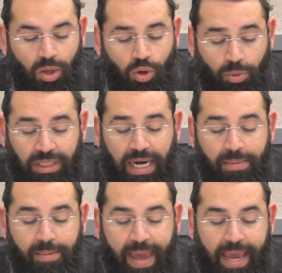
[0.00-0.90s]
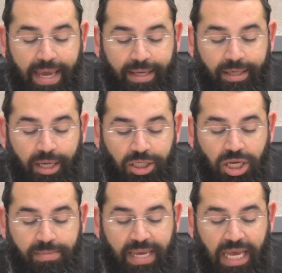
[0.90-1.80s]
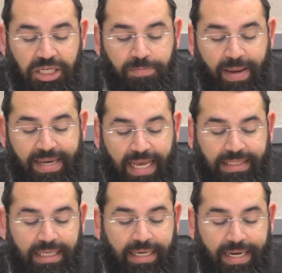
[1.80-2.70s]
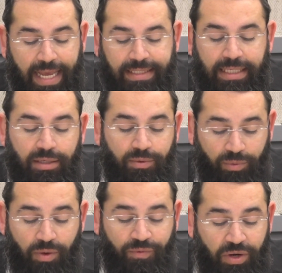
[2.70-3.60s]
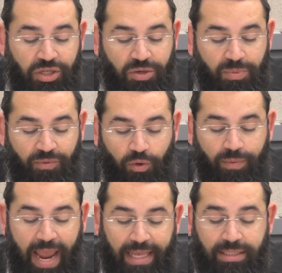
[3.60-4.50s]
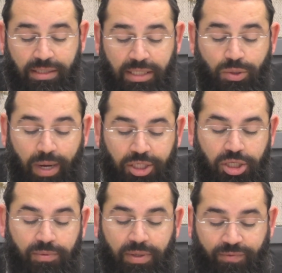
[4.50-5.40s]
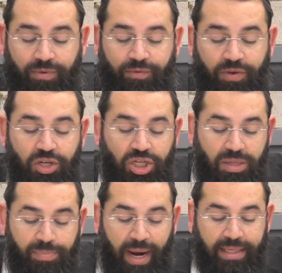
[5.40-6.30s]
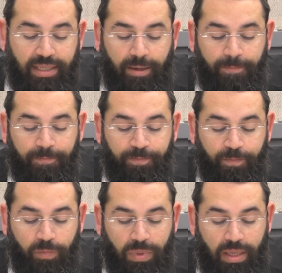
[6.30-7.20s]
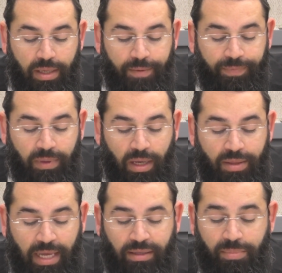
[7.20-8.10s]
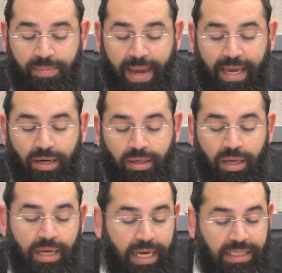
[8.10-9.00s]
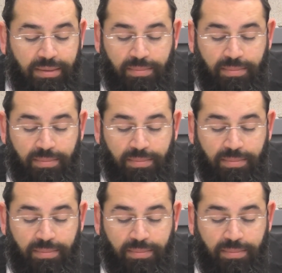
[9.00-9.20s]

Umodeh Rabbi Meir, Shem yesh ben neser leneser. We're finishing, before we answer this question, we're finishing the Braita, that Rabbi Meir is